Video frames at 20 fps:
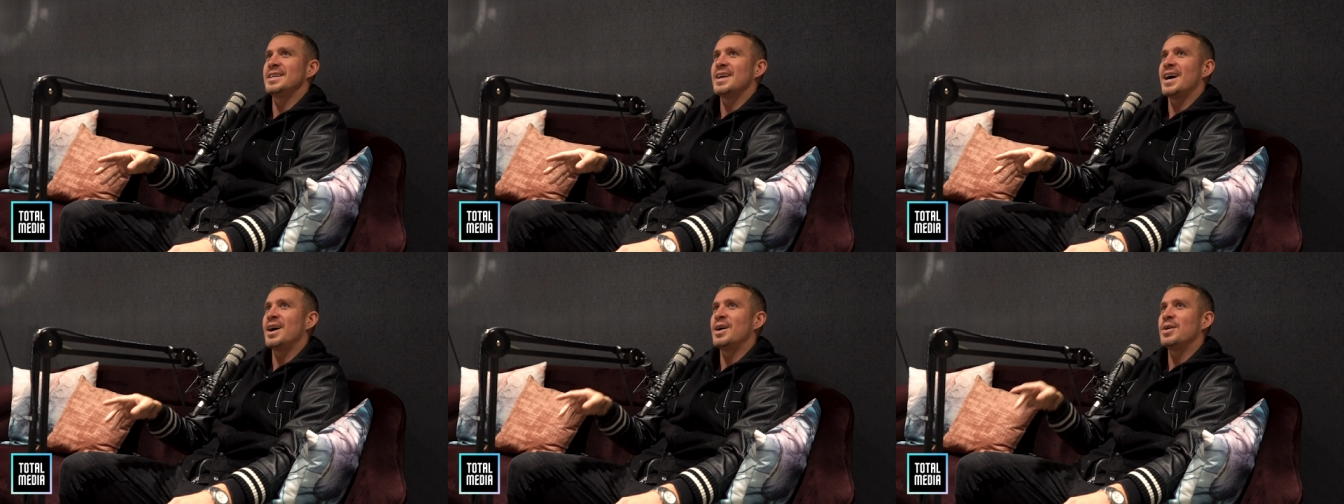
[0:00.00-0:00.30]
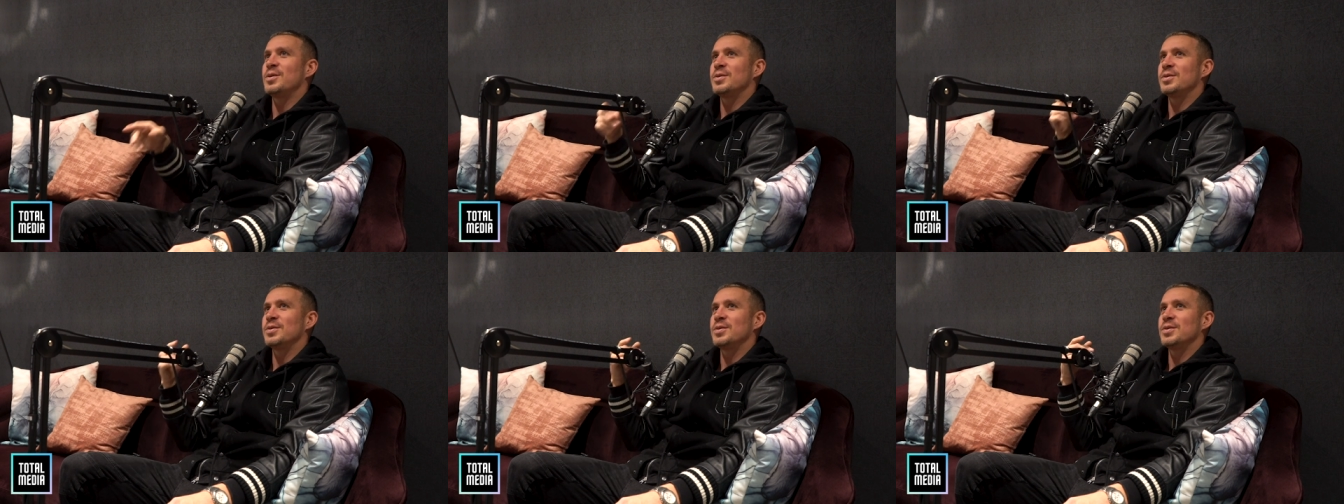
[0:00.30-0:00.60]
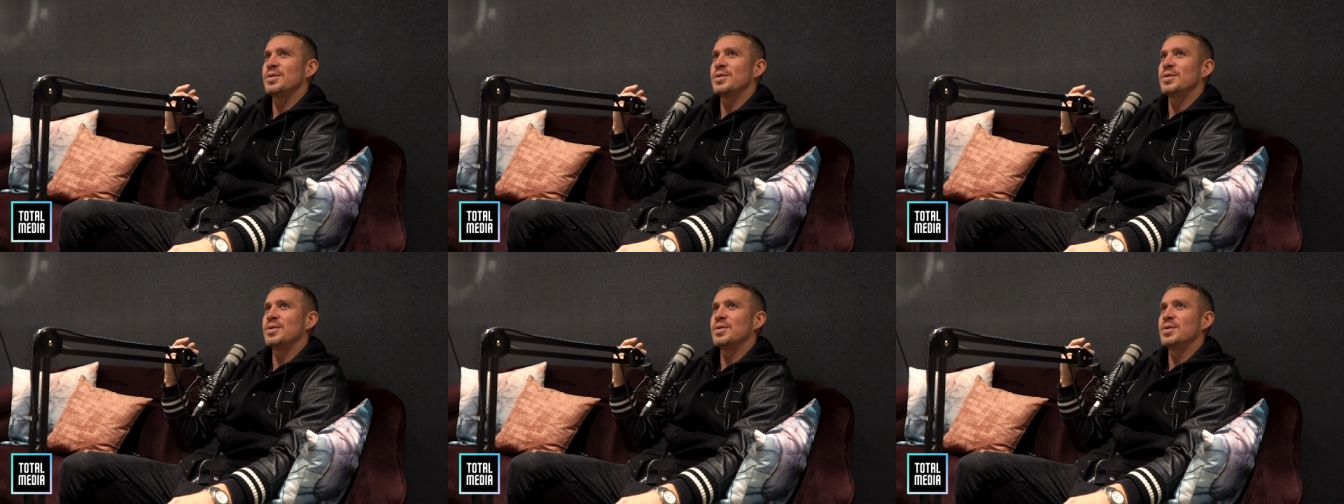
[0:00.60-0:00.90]
now.
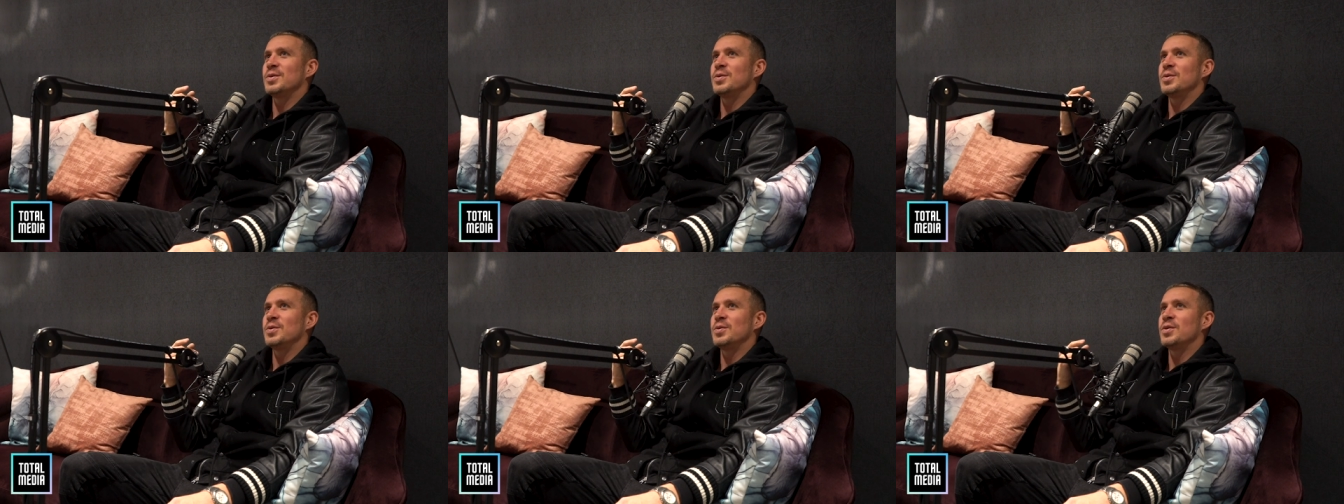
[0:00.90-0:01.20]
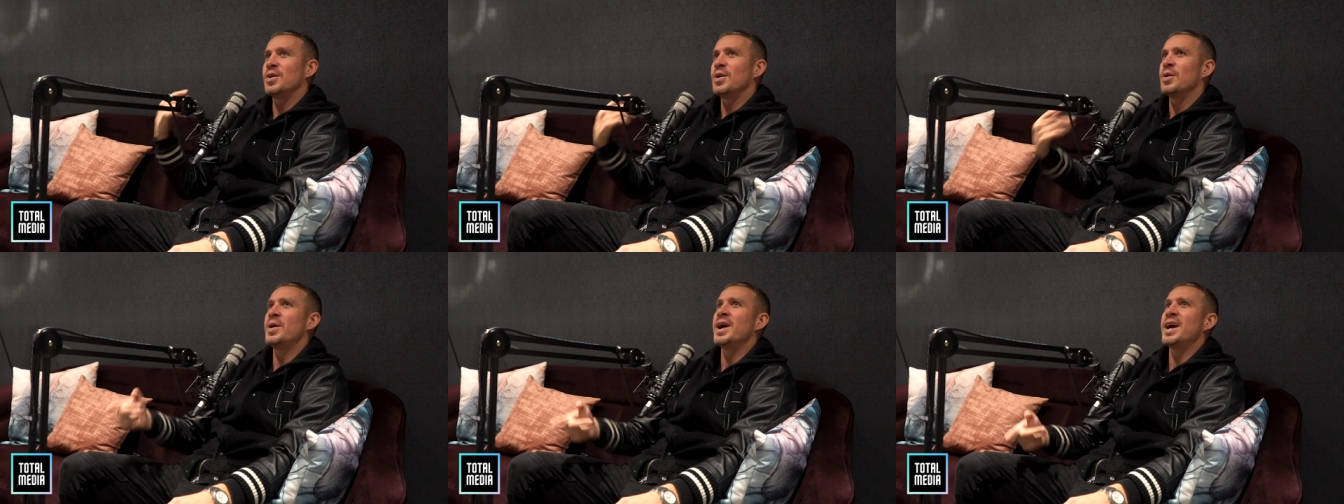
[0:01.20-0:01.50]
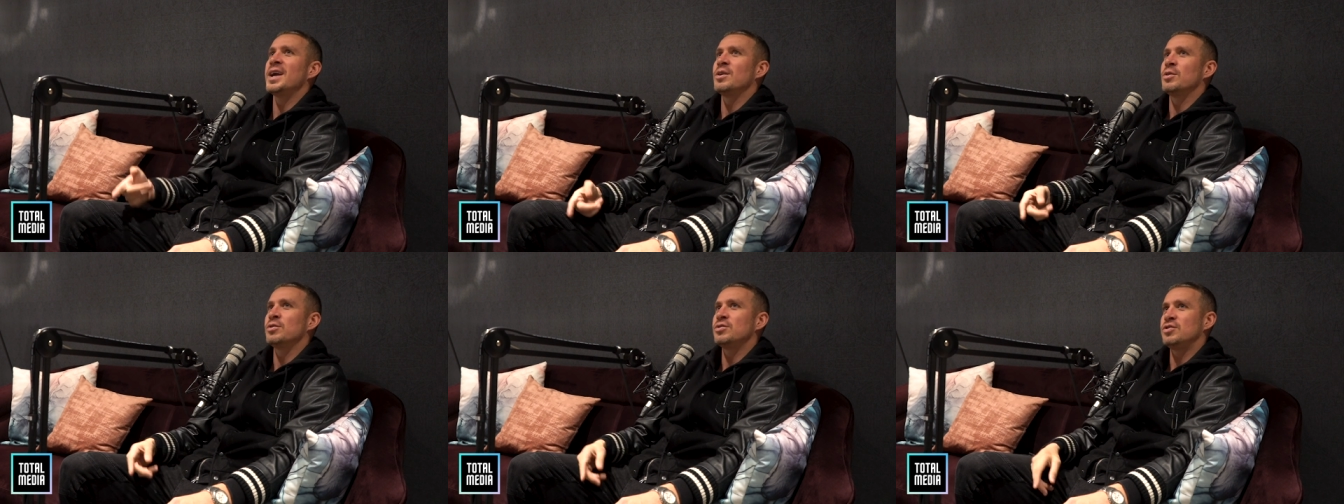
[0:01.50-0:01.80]
We're
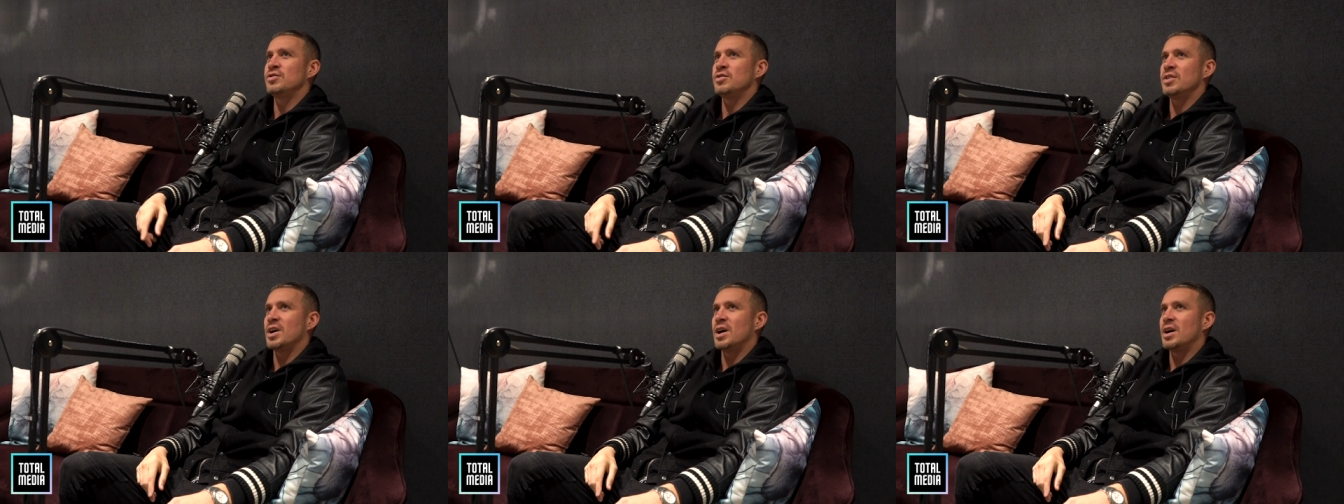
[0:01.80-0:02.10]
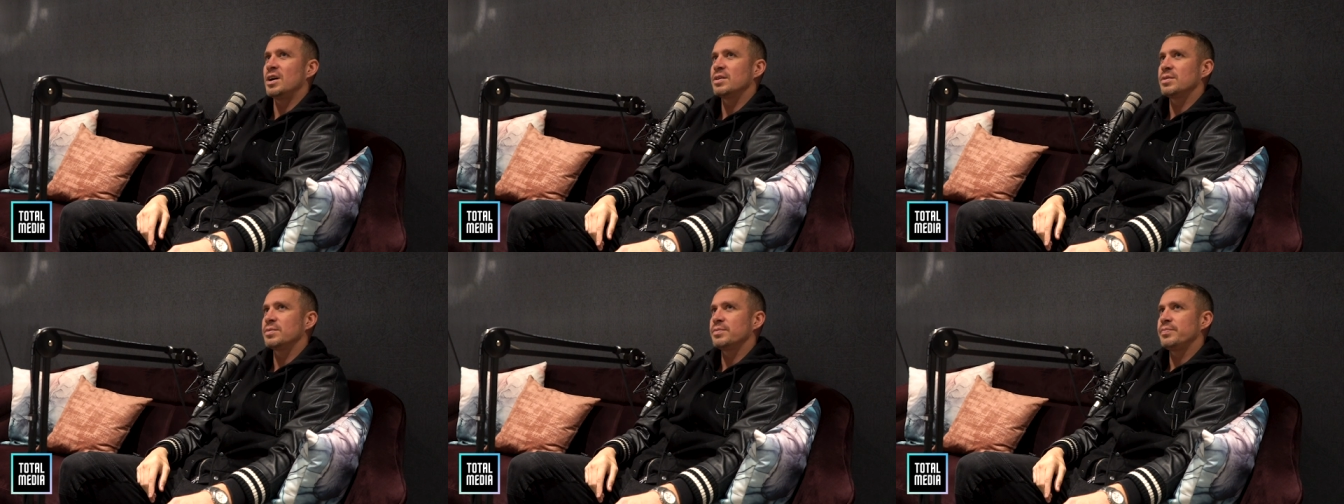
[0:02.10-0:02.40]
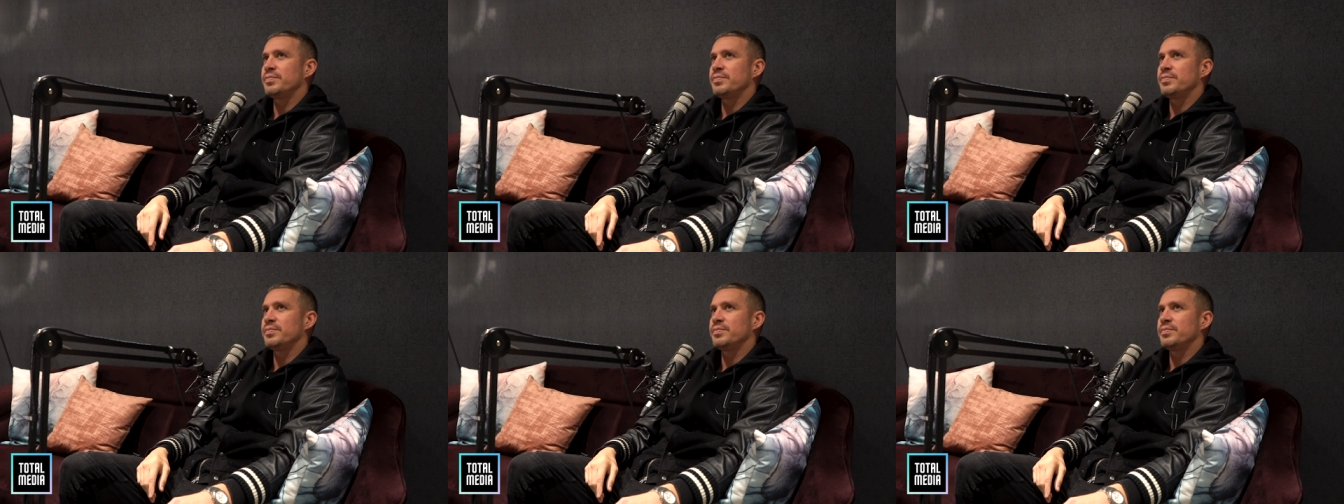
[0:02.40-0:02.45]
away in Austria.